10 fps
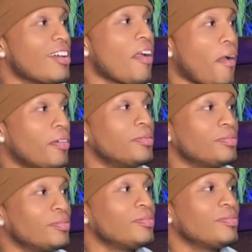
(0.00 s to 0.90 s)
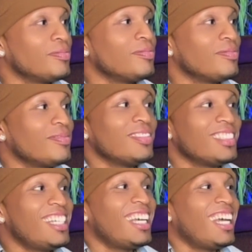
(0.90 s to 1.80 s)
It's been a minute.
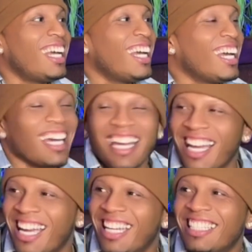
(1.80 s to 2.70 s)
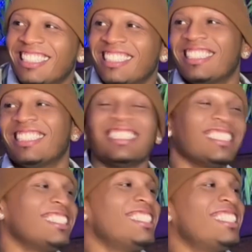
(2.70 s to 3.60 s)
Let's not talk
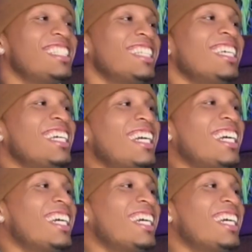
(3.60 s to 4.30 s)
about time.